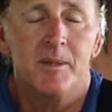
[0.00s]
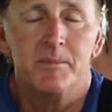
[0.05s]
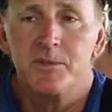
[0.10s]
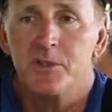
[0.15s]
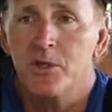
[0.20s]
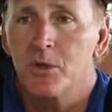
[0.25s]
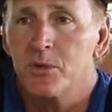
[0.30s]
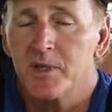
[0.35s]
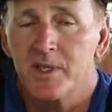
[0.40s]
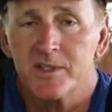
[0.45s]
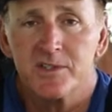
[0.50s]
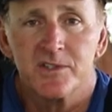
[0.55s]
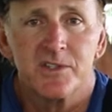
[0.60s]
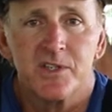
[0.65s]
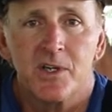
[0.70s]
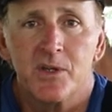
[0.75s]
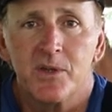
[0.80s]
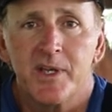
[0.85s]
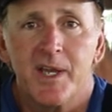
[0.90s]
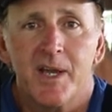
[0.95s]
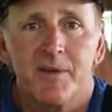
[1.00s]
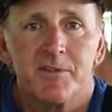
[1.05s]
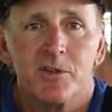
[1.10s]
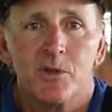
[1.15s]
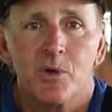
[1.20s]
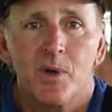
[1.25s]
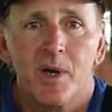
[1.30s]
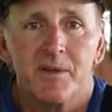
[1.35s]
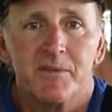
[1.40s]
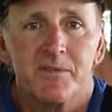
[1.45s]
You don't necessarily have to
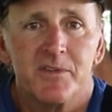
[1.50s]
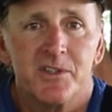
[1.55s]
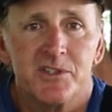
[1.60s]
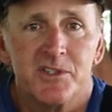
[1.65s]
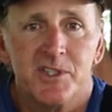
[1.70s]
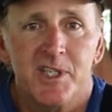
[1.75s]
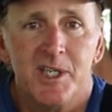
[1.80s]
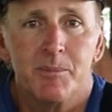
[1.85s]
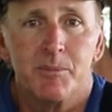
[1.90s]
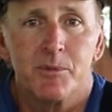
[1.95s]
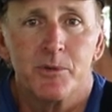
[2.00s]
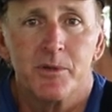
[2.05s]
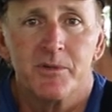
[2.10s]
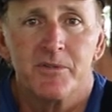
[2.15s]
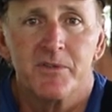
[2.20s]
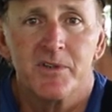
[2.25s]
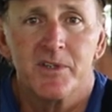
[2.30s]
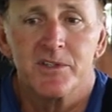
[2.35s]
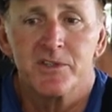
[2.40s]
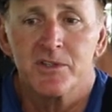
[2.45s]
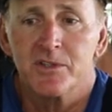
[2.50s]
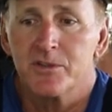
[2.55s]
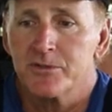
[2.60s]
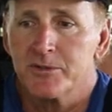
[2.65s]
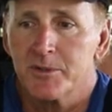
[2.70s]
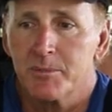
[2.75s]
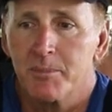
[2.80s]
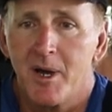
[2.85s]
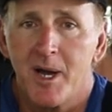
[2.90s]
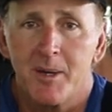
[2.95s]
go out and fish deep where you're fishing.
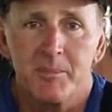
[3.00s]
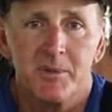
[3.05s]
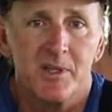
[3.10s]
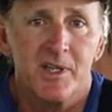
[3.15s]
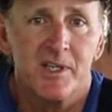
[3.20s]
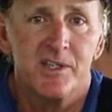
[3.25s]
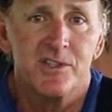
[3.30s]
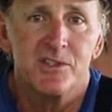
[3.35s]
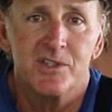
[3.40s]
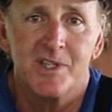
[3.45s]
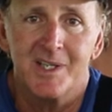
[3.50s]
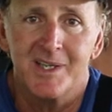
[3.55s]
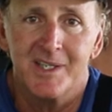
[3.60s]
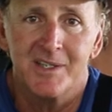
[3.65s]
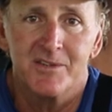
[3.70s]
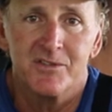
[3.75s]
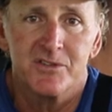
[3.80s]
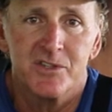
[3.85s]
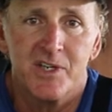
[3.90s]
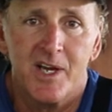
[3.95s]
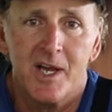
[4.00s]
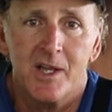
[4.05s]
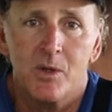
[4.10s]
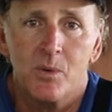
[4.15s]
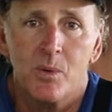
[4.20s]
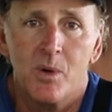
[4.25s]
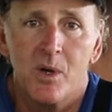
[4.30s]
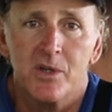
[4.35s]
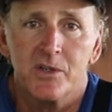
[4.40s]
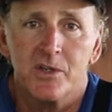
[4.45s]
There's a population that lives
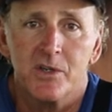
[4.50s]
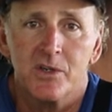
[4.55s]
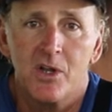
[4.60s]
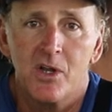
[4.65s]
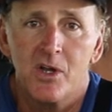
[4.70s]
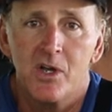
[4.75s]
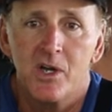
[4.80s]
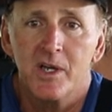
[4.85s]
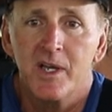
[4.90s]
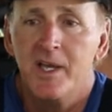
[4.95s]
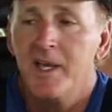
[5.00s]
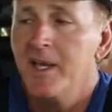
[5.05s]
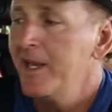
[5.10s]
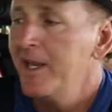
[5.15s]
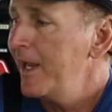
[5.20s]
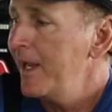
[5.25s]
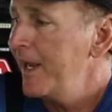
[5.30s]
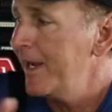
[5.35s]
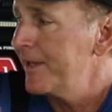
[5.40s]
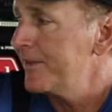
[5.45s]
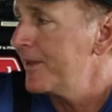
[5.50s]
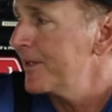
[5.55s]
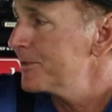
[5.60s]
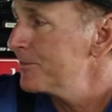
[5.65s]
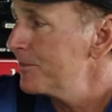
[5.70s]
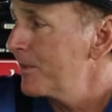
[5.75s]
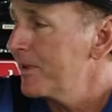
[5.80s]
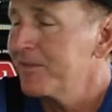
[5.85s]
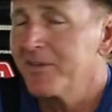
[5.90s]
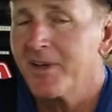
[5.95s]
shallow all year long, and
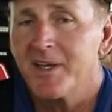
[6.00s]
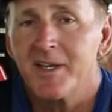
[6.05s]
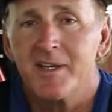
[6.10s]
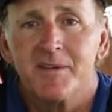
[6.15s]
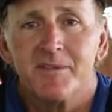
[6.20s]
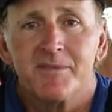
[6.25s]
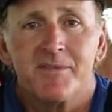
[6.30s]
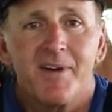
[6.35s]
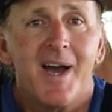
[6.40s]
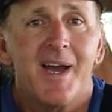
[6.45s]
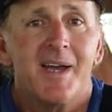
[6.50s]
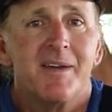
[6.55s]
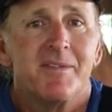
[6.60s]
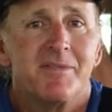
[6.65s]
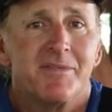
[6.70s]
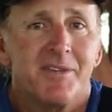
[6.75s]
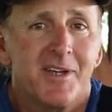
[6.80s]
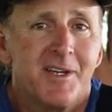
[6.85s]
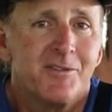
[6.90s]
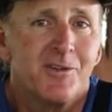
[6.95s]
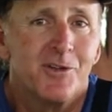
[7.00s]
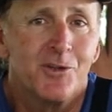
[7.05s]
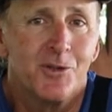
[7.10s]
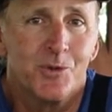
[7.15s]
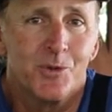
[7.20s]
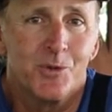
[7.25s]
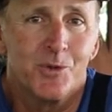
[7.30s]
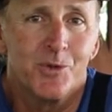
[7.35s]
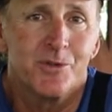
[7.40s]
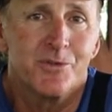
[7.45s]
that's my five favorite
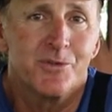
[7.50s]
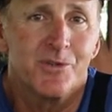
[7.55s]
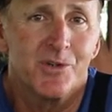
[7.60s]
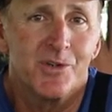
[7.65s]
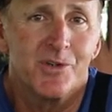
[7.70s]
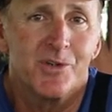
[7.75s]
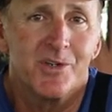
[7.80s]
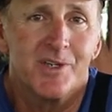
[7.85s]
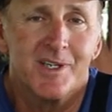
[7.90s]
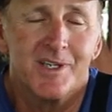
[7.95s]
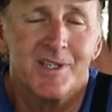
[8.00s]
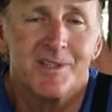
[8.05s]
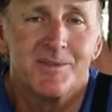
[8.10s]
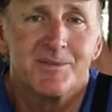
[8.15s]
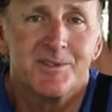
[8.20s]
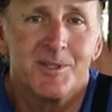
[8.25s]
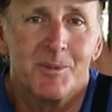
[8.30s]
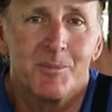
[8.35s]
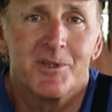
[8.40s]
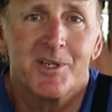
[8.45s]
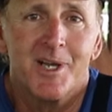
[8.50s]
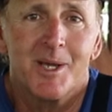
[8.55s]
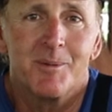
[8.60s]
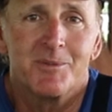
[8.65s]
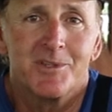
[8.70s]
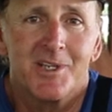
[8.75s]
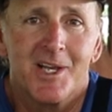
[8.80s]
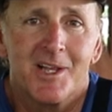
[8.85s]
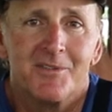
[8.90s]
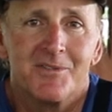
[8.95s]
lures for summertime
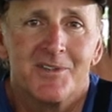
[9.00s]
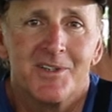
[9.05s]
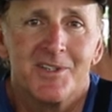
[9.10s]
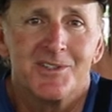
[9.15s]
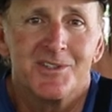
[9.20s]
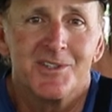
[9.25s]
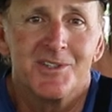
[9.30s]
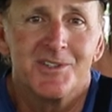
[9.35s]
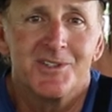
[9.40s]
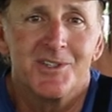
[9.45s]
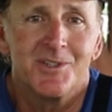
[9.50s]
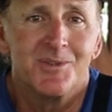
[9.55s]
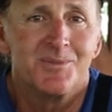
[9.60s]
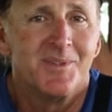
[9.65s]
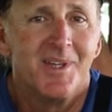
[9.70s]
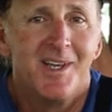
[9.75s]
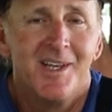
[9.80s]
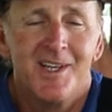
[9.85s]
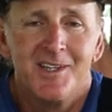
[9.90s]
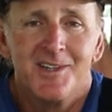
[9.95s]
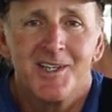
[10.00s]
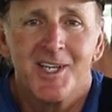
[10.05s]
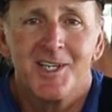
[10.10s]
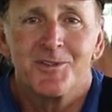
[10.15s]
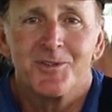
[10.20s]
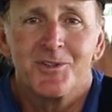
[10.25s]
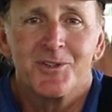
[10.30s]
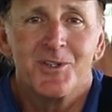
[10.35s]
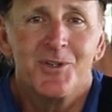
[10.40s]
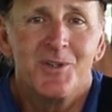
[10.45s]
shallow fishing. So
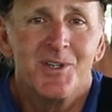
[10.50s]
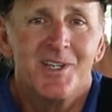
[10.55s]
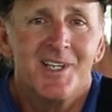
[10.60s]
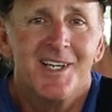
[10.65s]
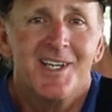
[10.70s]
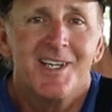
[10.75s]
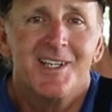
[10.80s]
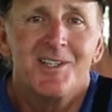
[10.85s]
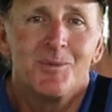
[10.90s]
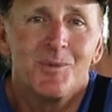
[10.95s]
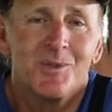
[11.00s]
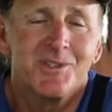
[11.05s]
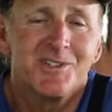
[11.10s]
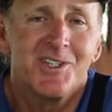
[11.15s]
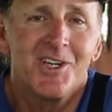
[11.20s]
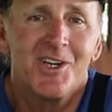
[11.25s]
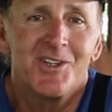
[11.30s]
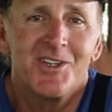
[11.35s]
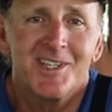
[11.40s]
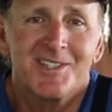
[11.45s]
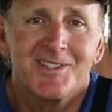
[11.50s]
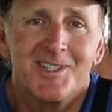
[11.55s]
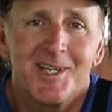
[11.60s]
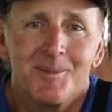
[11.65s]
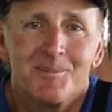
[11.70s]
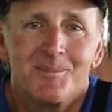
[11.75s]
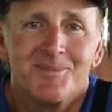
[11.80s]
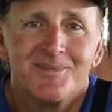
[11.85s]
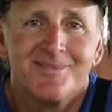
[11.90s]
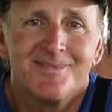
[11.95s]
thanks for tuning in, and we'll see y'all next
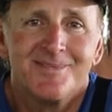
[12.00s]
time.